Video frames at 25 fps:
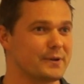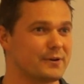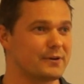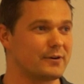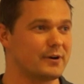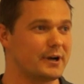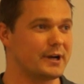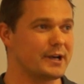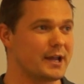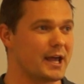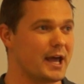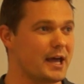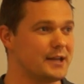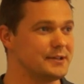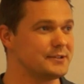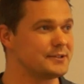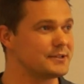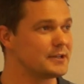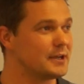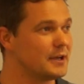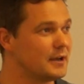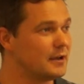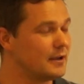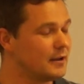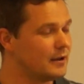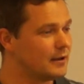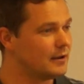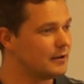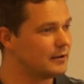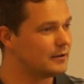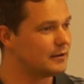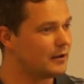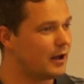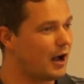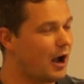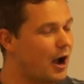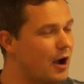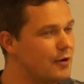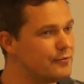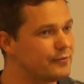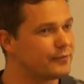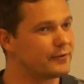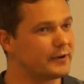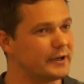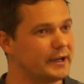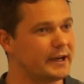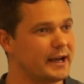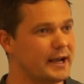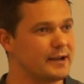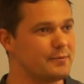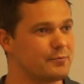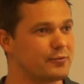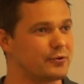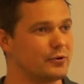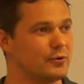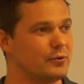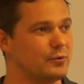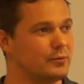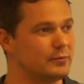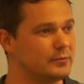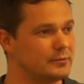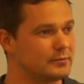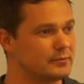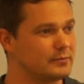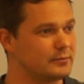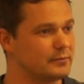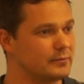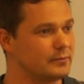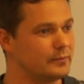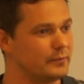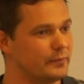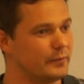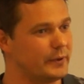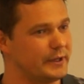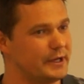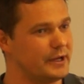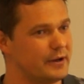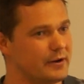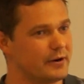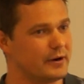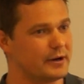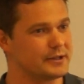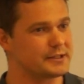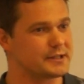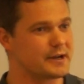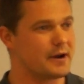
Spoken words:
Alright, and hopefully in April, when you guys